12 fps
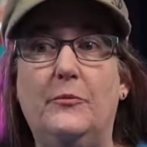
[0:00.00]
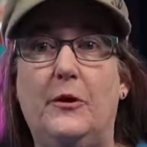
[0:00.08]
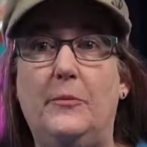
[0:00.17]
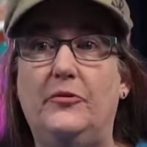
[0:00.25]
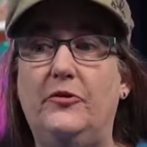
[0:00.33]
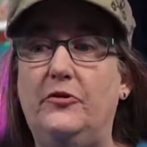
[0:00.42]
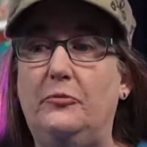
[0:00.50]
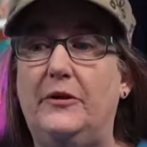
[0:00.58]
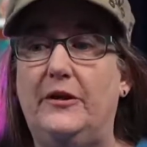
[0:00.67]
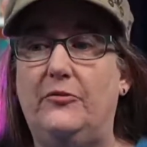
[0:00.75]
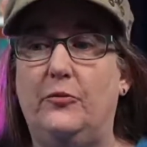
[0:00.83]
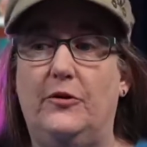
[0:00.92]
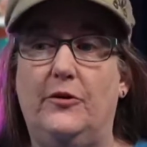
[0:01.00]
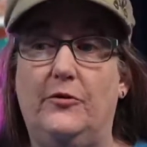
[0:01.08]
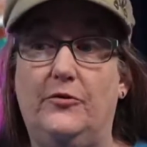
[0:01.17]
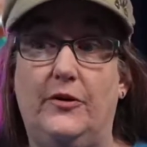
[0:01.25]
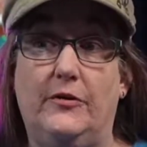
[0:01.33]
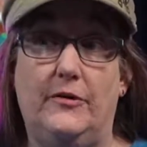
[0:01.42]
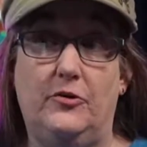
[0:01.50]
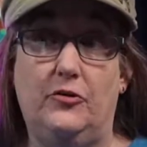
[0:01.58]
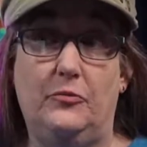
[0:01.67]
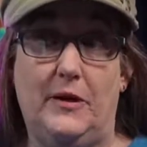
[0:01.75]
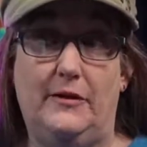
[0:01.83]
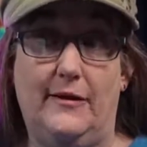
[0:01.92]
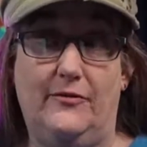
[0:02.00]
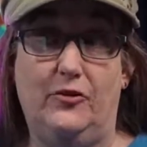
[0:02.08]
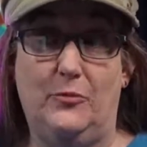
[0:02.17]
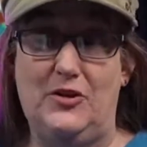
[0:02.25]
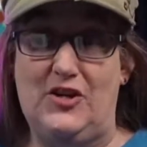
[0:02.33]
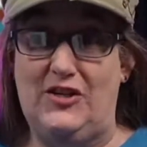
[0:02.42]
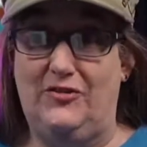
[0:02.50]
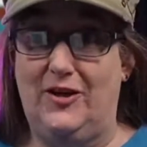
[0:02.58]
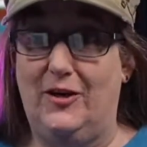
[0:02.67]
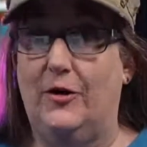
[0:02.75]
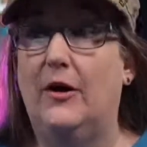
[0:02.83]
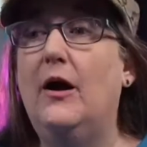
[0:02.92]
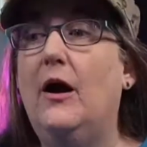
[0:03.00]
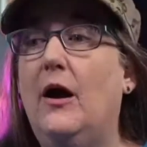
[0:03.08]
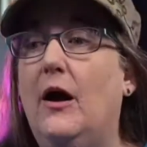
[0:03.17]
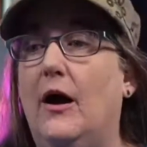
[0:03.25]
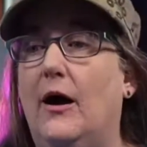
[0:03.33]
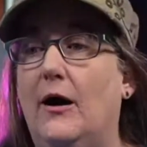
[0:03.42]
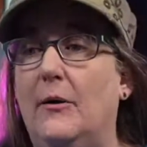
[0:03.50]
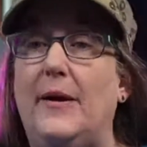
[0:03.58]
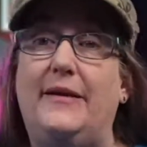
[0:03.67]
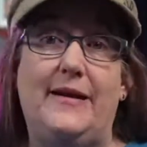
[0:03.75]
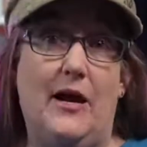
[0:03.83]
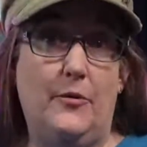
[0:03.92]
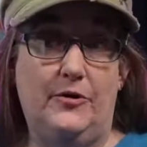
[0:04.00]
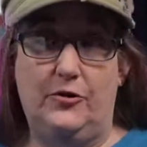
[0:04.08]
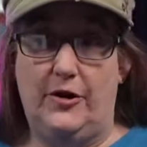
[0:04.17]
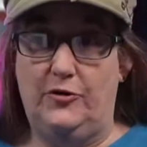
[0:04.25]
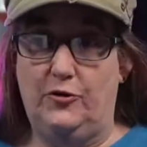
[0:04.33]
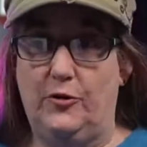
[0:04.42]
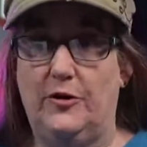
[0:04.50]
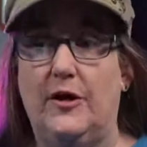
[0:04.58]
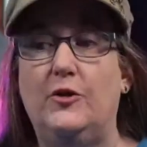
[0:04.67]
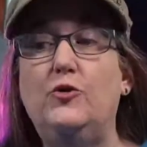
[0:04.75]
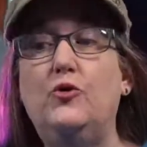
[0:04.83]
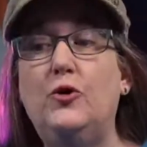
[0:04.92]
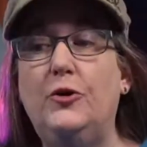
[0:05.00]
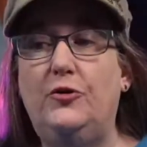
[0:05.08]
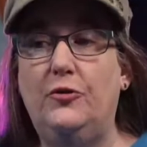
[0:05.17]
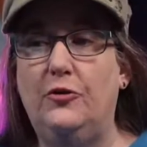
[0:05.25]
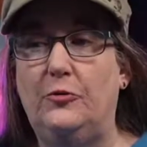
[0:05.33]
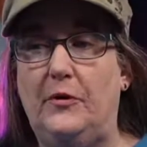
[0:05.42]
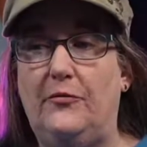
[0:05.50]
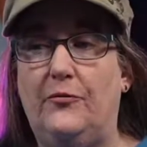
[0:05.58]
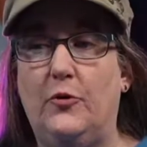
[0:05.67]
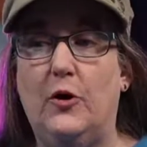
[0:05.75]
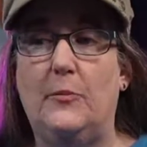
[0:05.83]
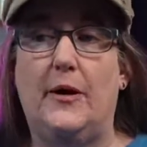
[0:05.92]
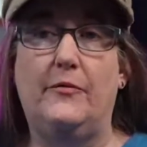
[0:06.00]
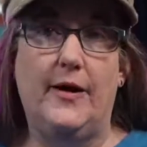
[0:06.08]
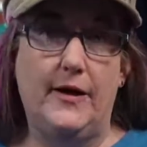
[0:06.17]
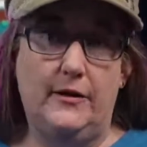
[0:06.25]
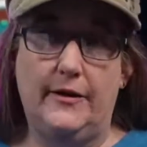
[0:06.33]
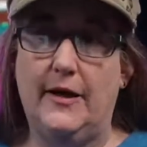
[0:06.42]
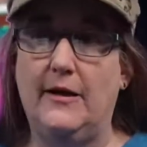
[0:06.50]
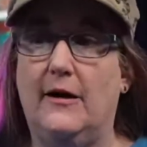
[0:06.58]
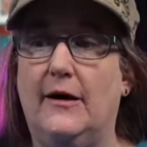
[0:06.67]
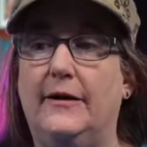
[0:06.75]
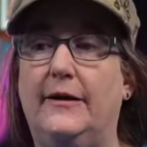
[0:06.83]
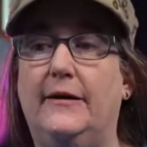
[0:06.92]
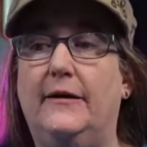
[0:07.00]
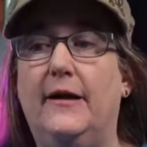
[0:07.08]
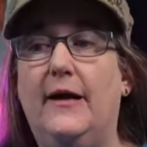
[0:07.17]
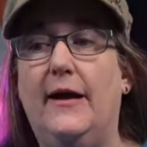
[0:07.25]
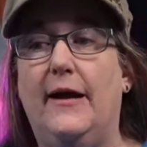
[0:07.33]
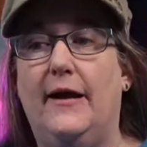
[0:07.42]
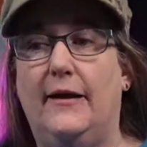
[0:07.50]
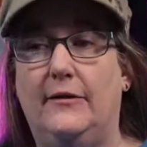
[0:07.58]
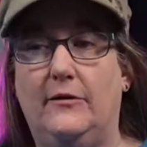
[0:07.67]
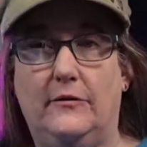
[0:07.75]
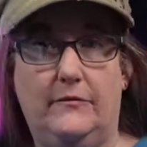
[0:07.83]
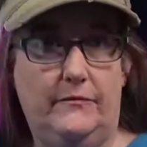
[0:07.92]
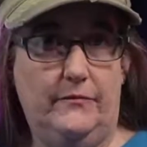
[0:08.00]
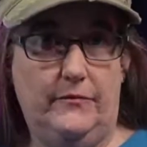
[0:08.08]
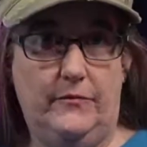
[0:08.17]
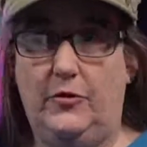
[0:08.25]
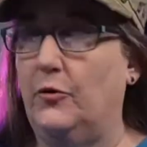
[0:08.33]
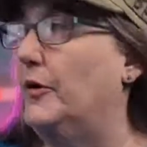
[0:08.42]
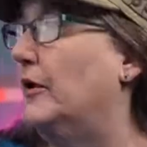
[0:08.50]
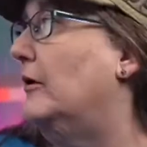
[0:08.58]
purposes, but it's one of those things that just makes life so much easier. And now it's a shortcut. You could do this before by right-clicking on it and doing,